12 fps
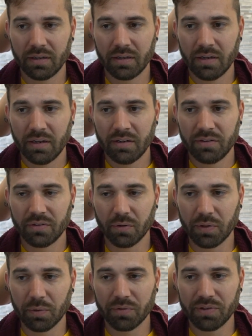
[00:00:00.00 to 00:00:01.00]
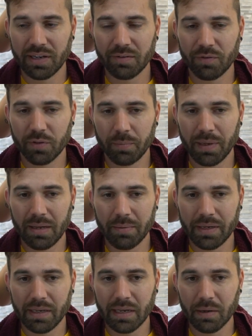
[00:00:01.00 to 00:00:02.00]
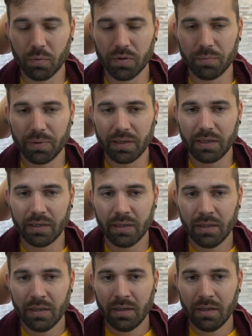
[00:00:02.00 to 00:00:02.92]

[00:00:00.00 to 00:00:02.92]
Yeah. So they were saying for the baby, it wouldn't be